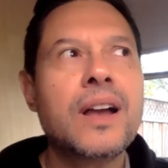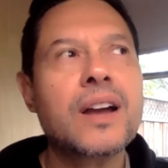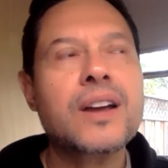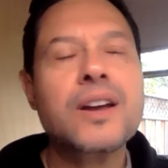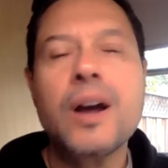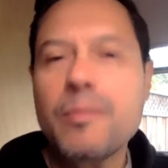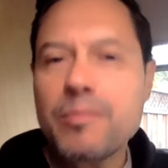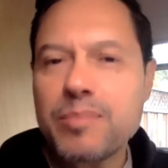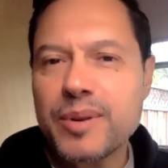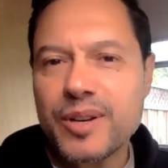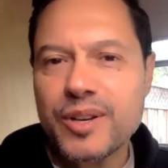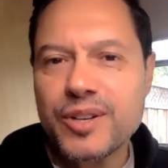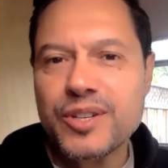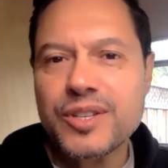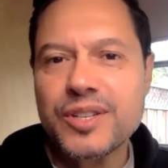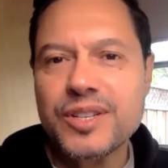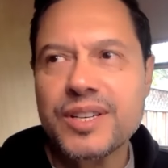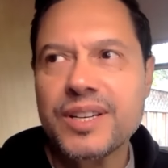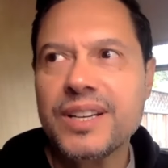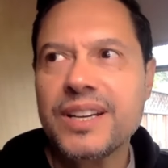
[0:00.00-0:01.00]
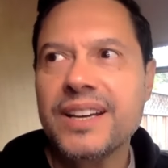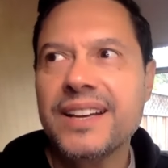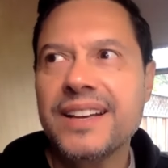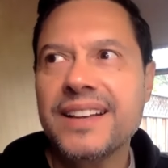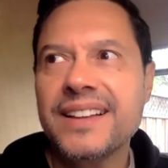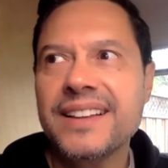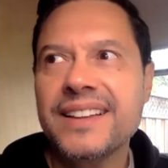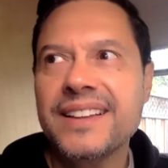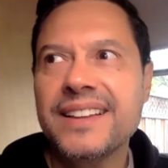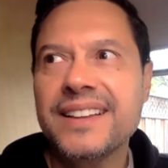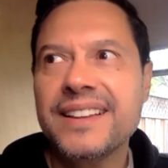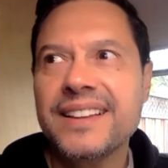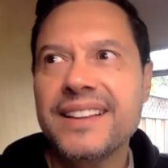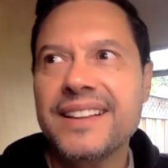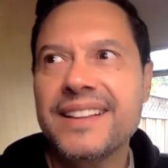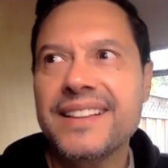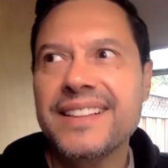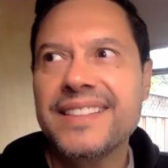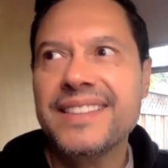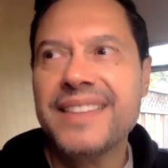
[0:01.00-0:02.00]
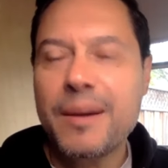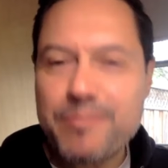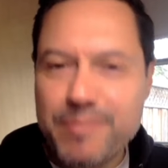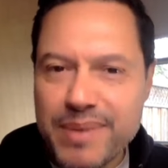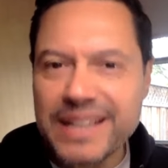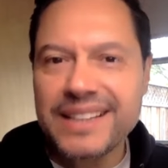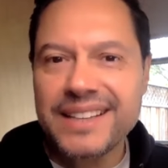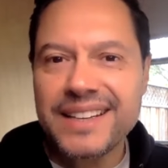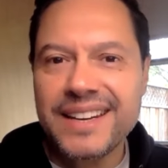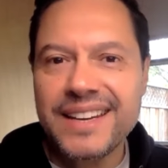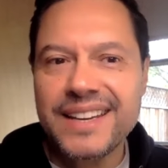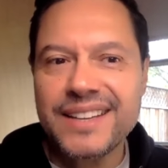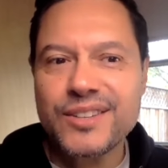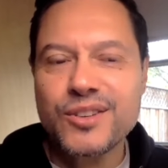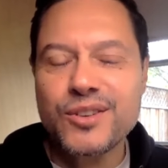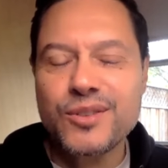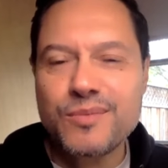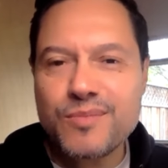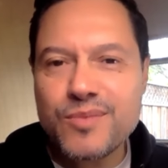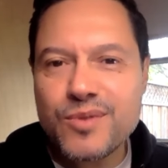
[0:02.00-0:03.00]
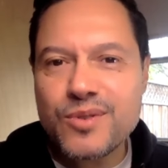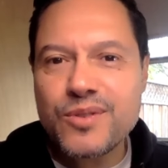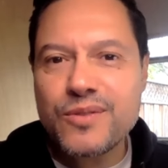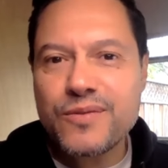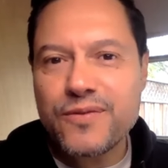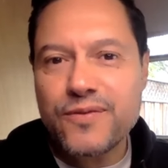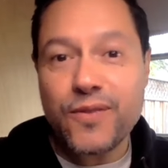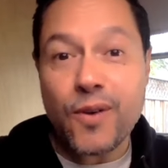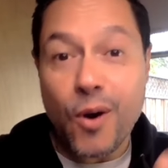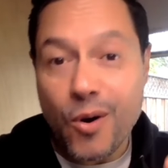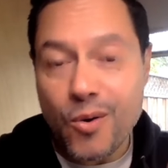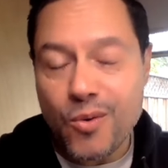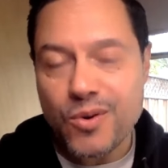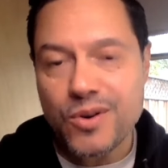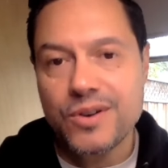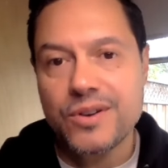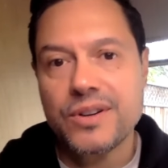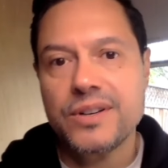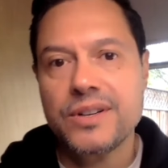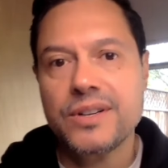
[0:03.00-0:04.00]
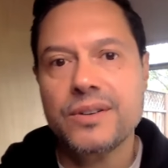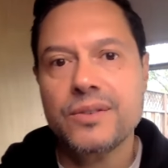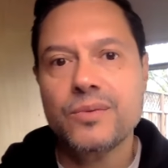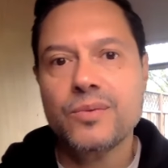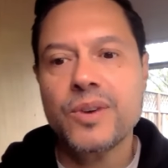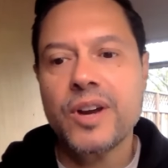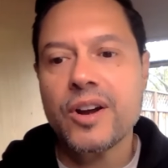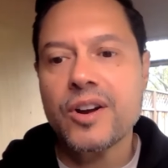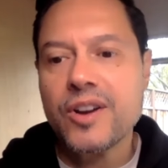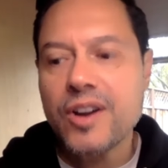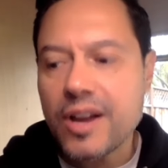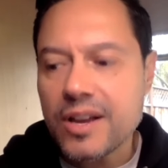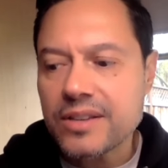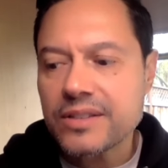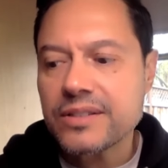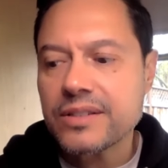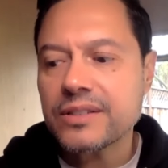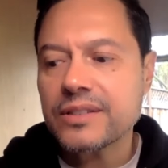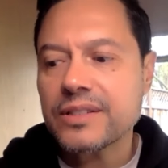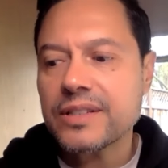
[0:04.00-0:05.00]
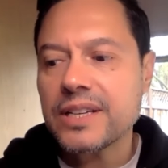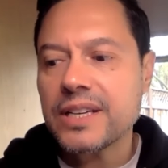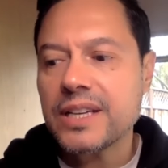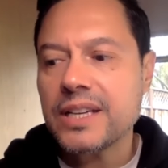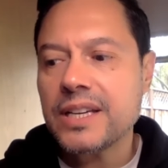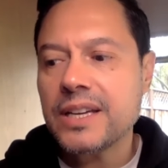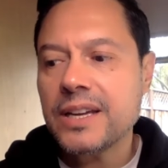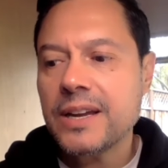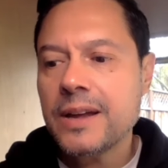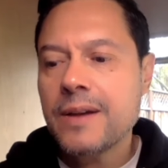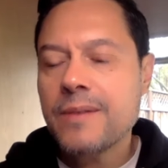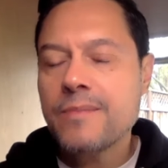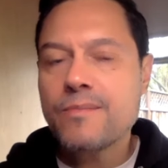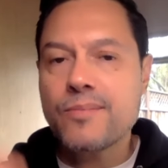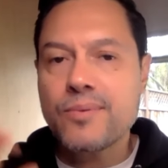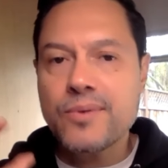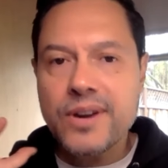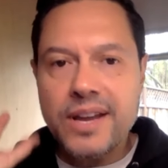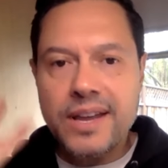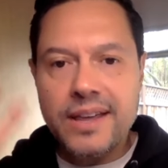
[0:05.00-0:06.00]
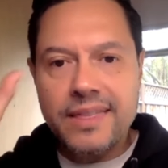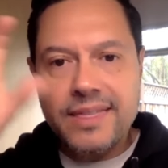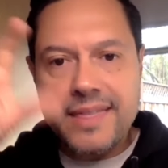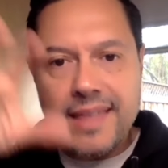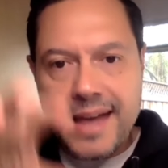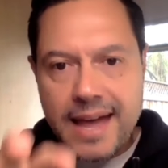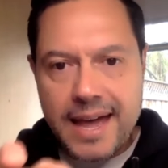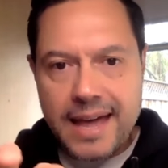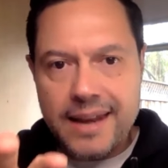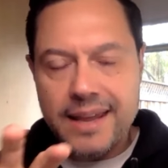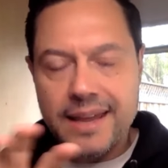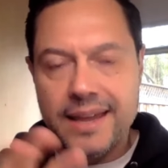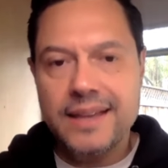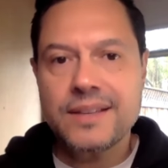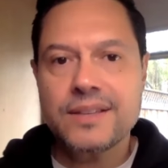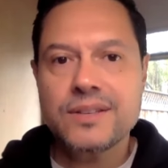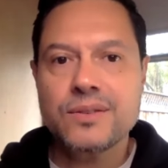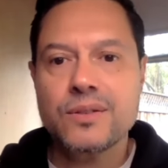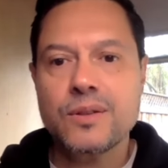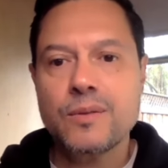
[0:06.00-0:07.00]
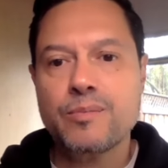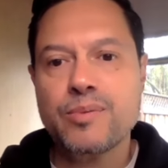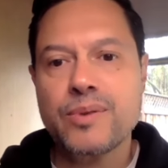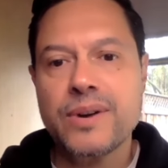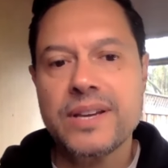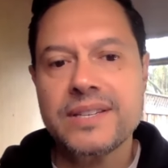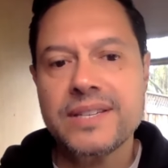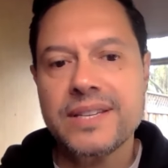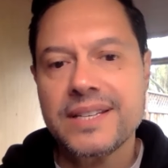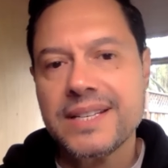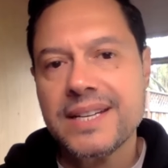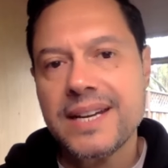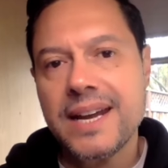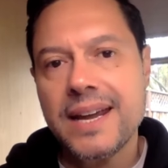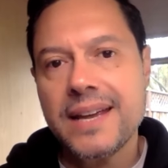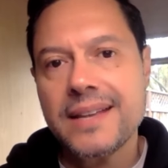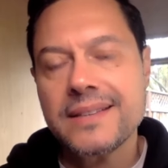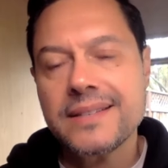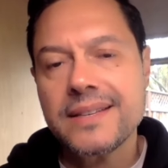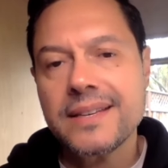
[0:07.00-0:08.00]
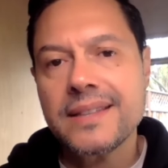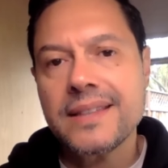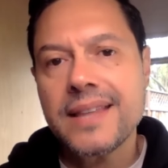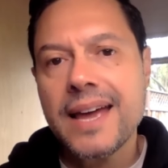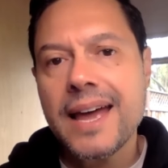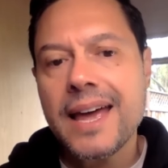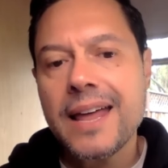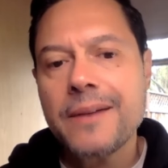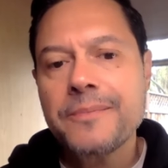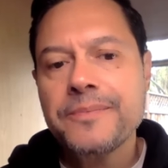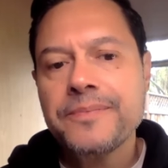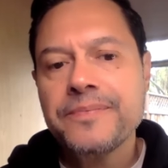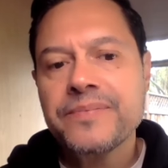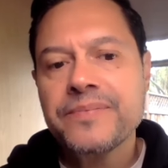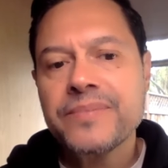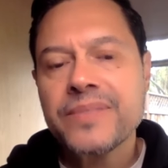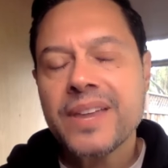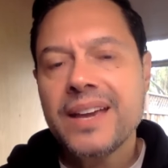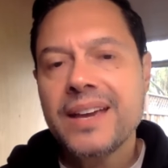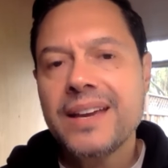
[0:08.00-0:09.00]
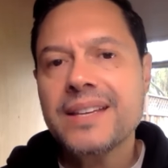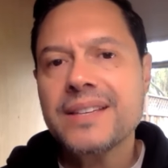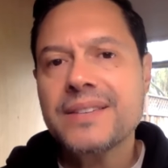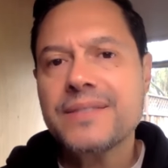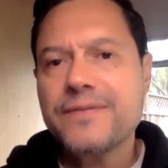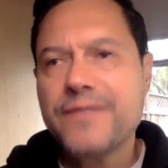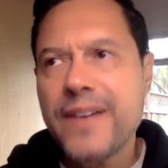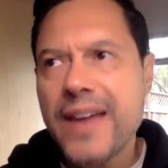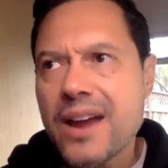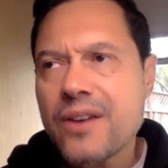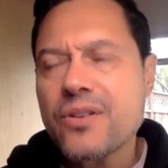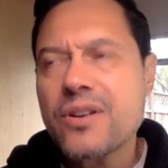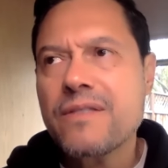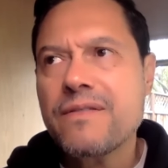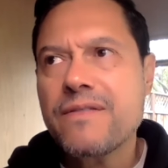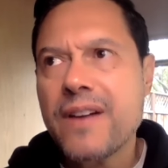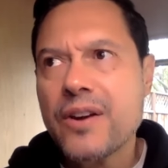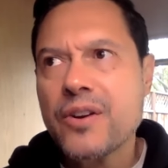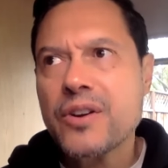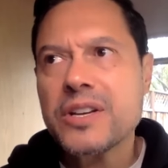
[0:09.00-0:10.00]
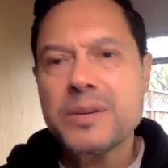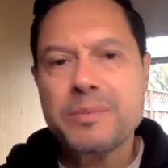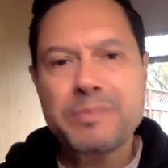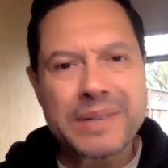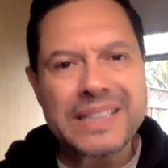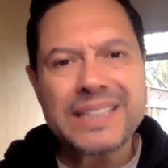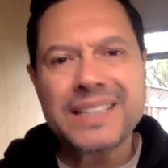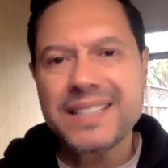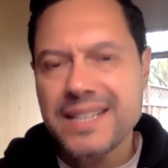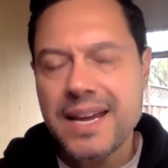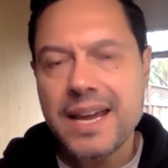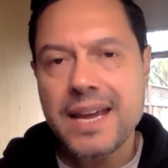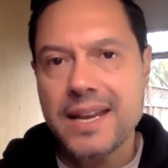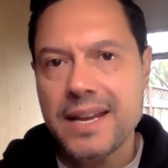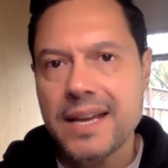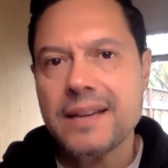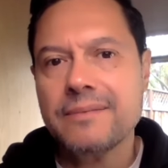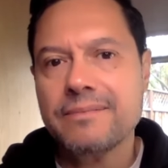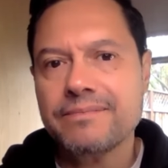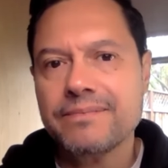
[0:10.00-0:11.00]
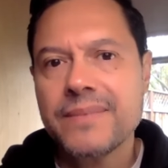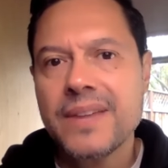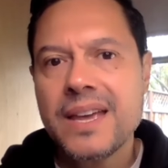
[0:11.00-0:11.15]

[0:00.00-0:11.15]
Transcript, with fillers: accomplished the ability to move forward. We are constantly bringing that into the present tense, and that it is very, very debilitating.